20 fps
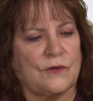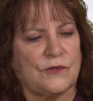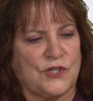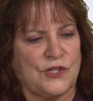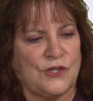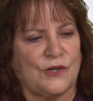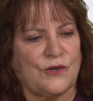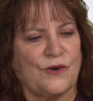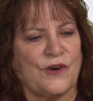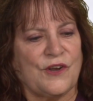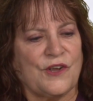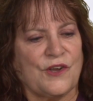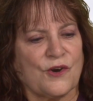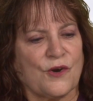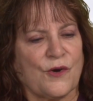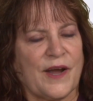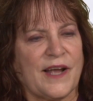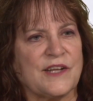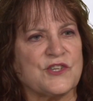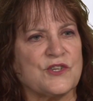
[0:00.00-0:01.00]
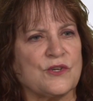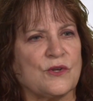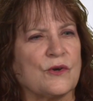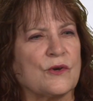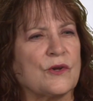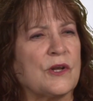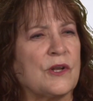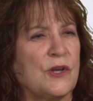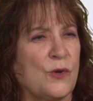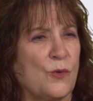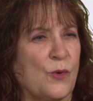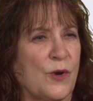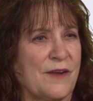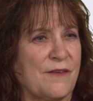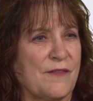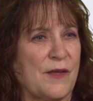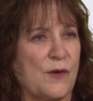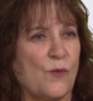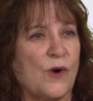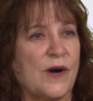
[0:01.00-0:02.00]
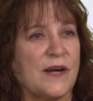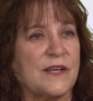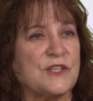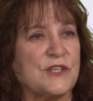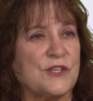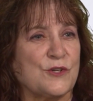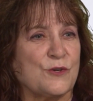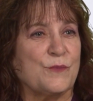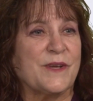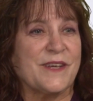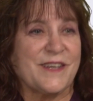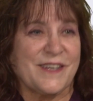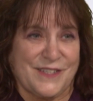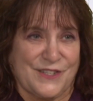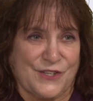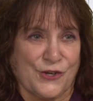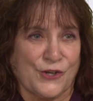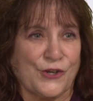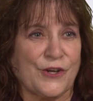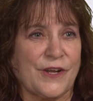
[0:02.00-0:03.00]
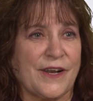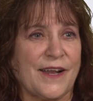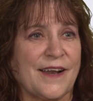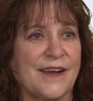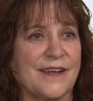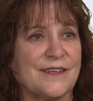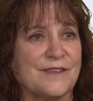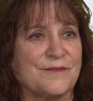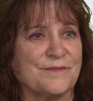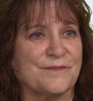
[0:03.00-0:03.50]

children and your grandchildren can do whatever they want to do because they're good at it.